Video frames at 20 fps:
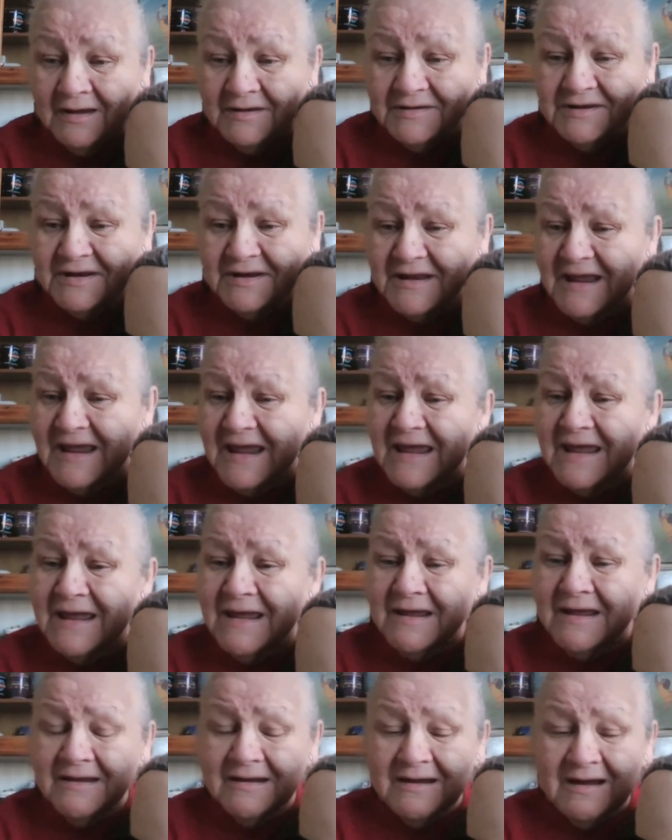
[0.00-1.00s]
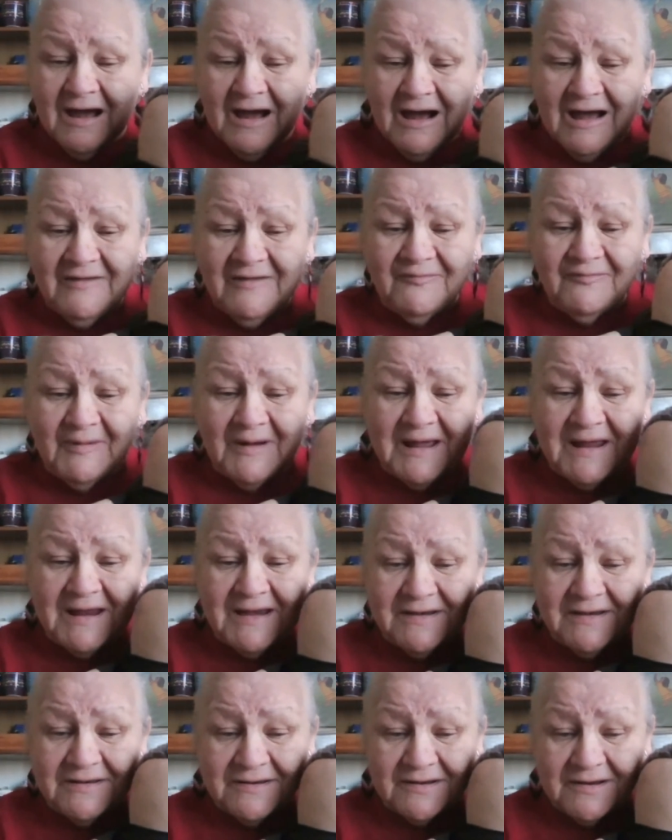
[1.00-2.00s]
Today, I
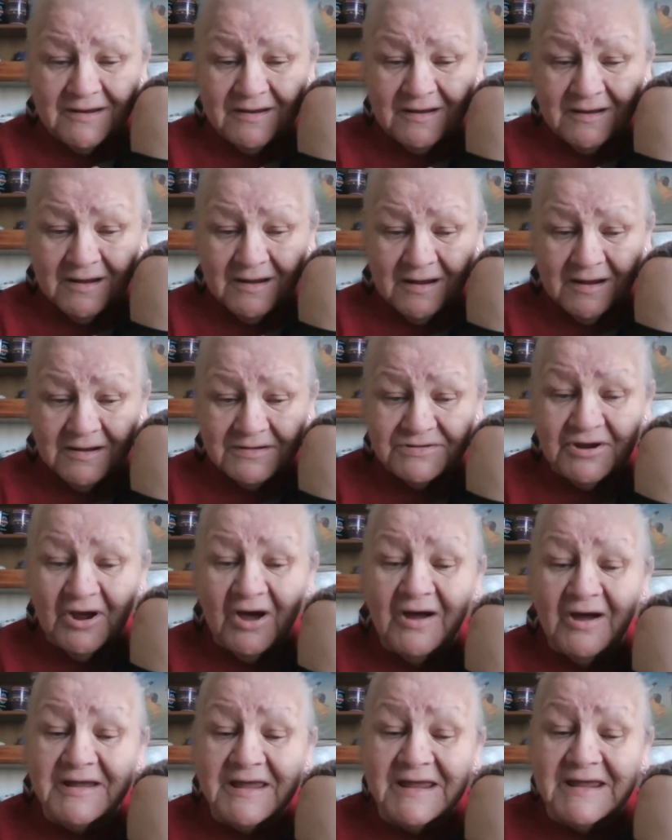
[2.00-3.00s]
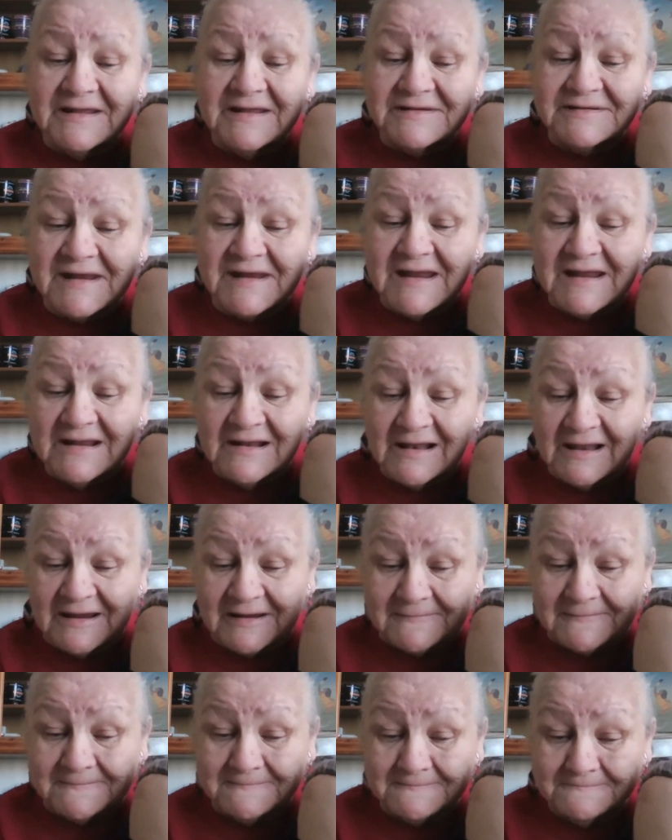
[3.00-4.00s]
find talking is
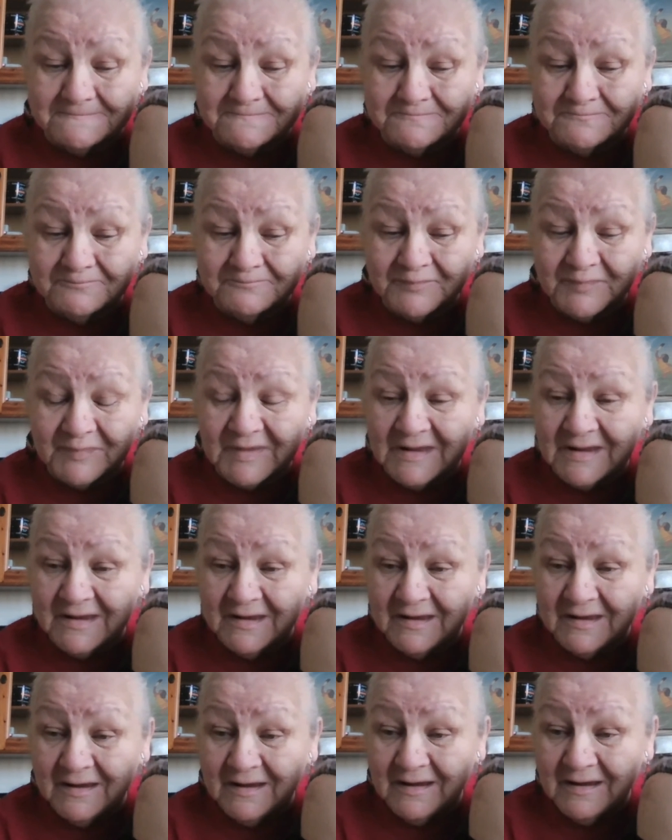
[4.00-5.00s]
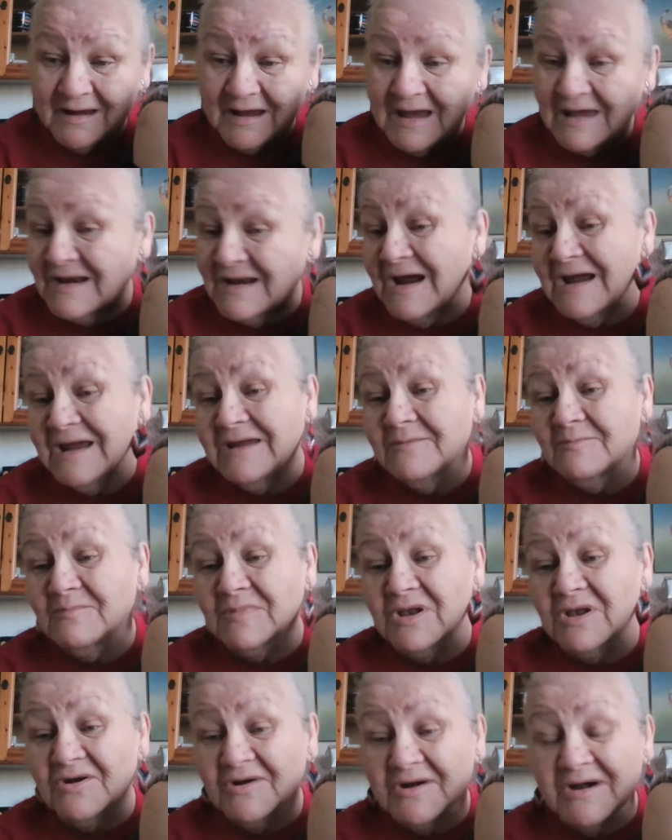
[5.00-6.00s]
healing, and I am
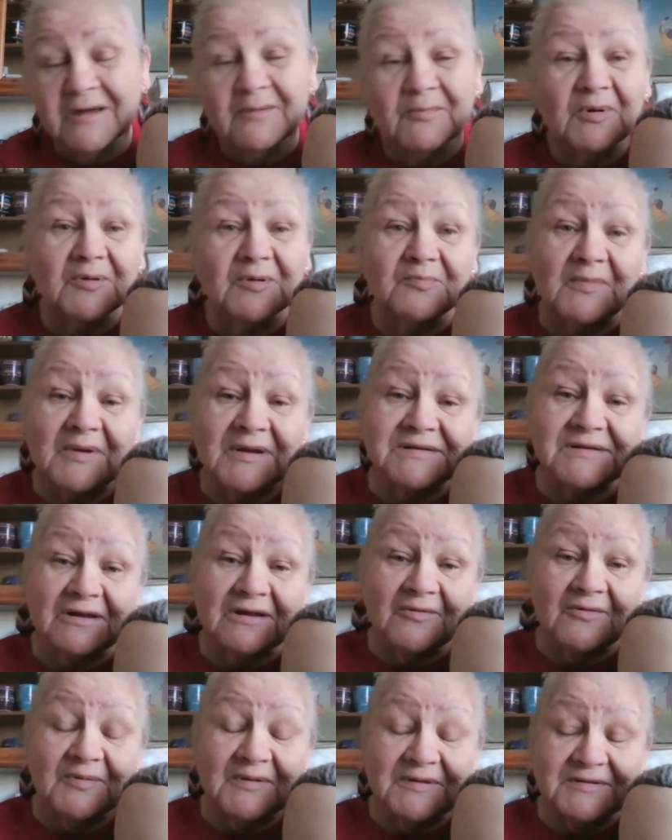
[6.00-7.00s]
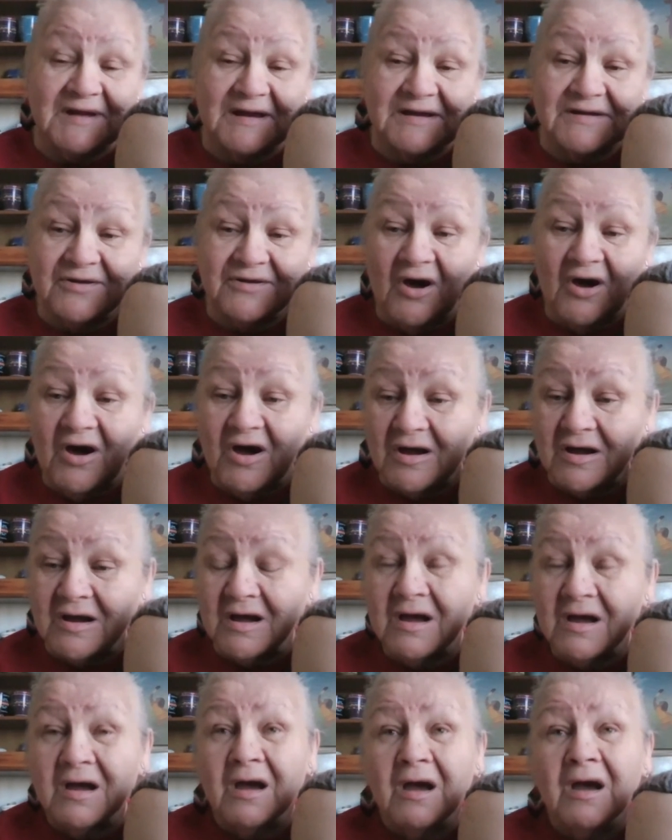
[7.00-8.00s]
learning about myself as I talk.
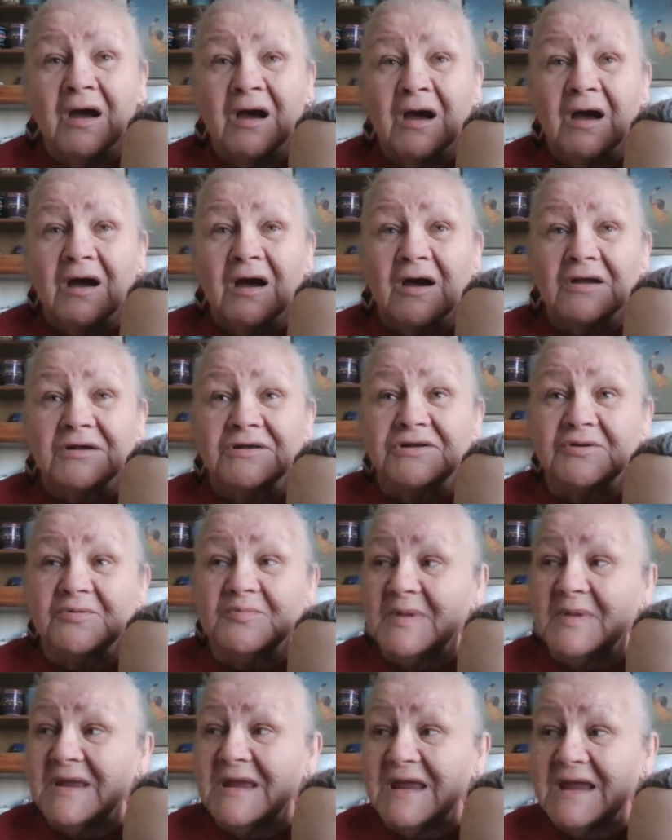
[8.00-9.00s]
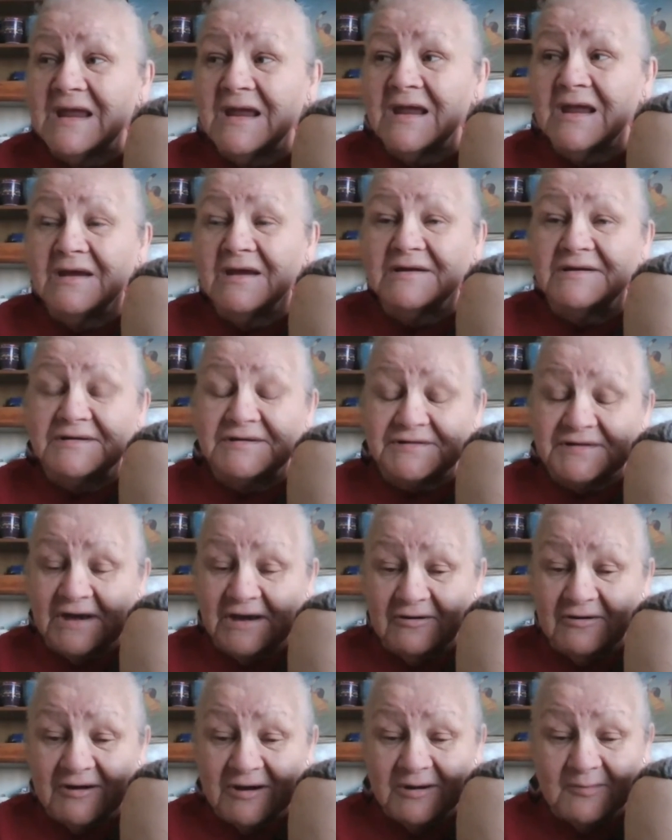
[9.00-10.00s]
To me,
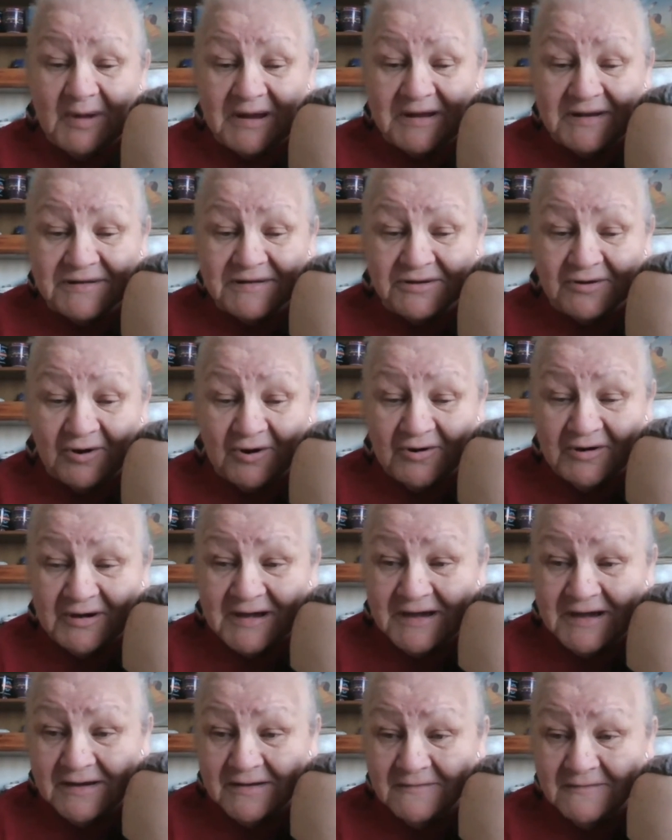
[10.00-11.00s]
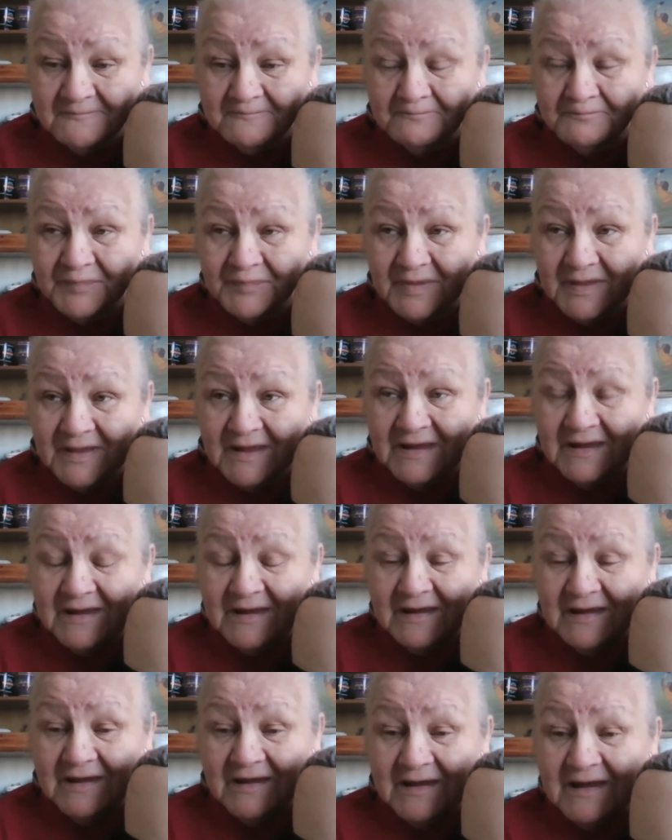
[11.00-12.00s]
sharing my story
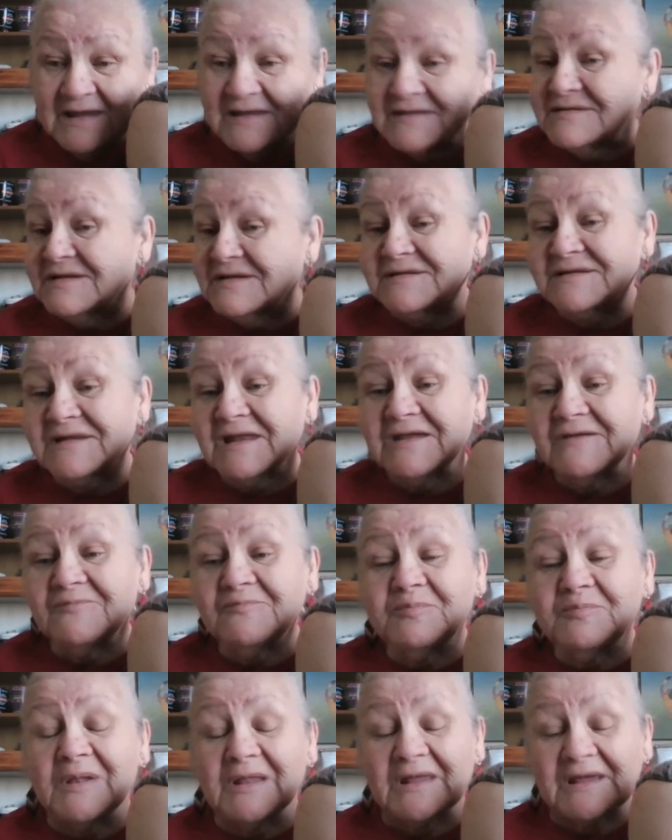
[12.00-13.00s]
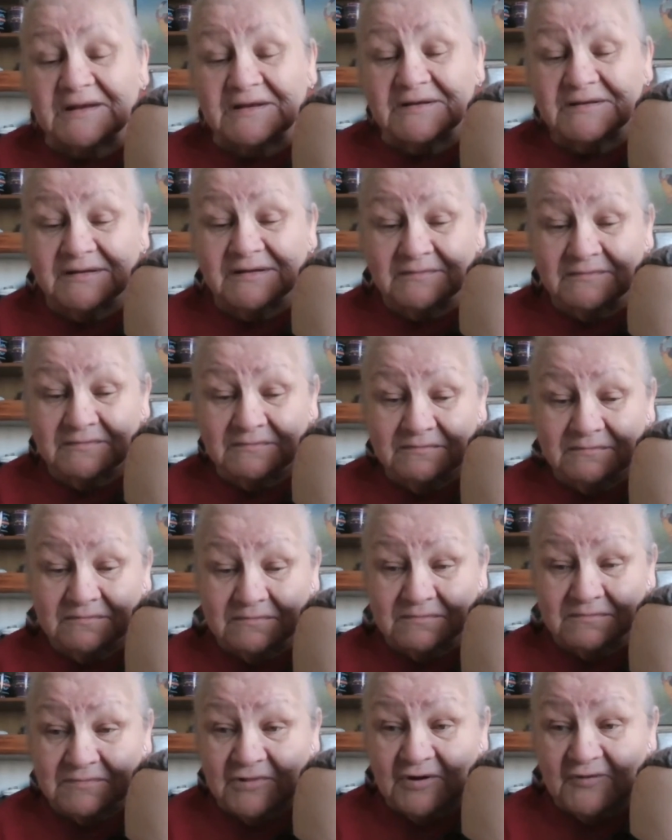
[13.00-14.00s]
is a safe place
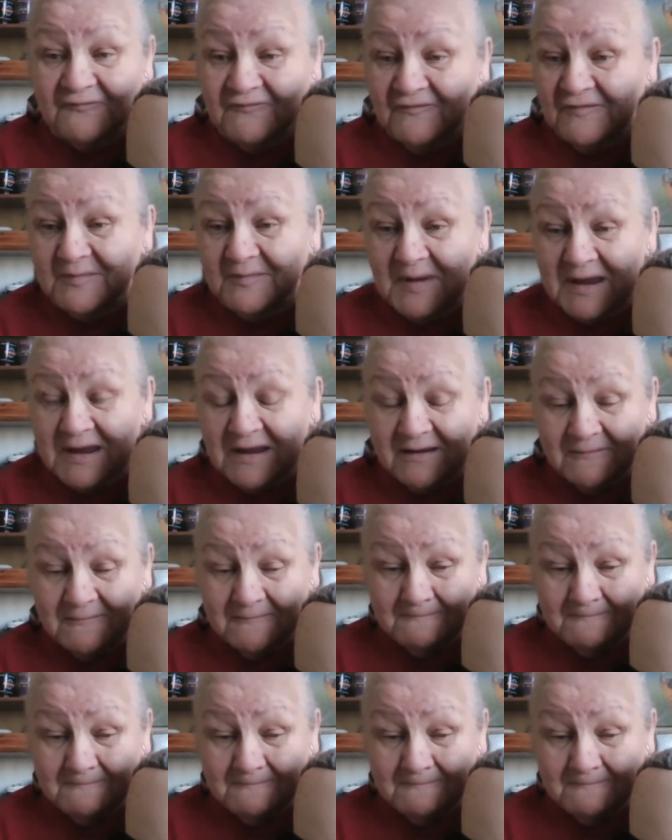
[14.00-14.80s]
for me.